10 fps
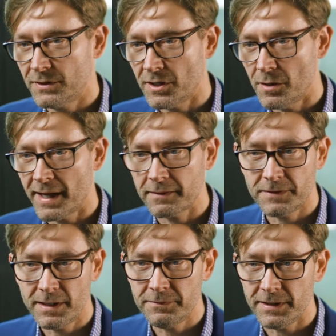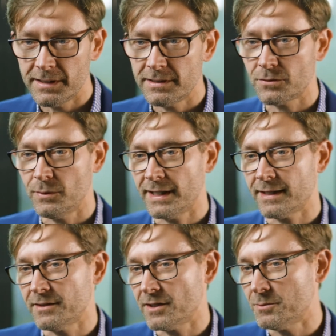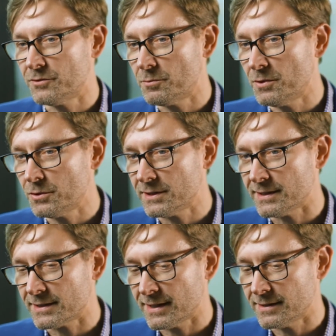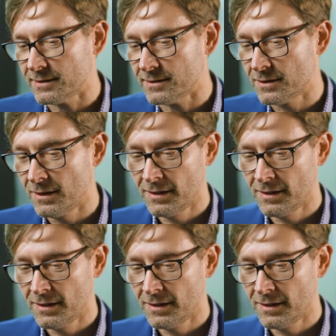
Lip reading: Go back 5 years, we had the Common Reporting Standard,